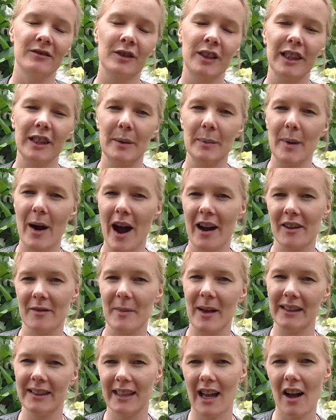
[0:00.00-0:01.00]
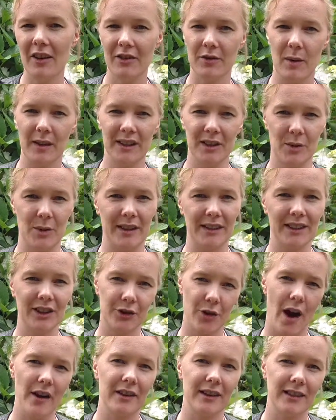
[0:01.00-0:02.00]
really proud of myself whilst always
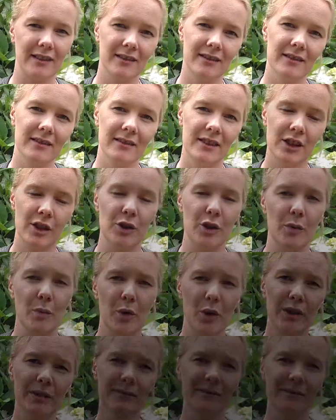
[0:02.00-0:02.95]
striving to do okay.